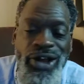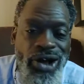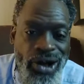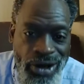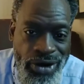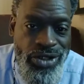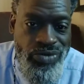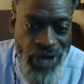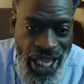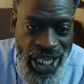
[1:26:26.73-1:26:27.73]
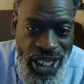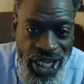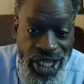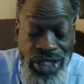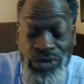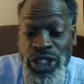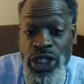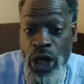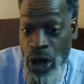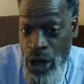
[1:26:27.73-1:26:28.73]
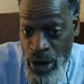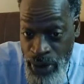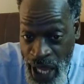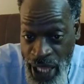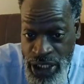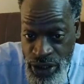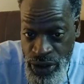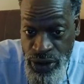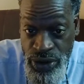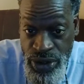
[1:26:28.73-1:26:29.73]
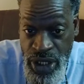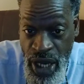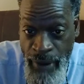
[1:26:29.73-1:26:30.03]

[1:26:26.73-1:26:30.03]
all those black kids went to all black schools.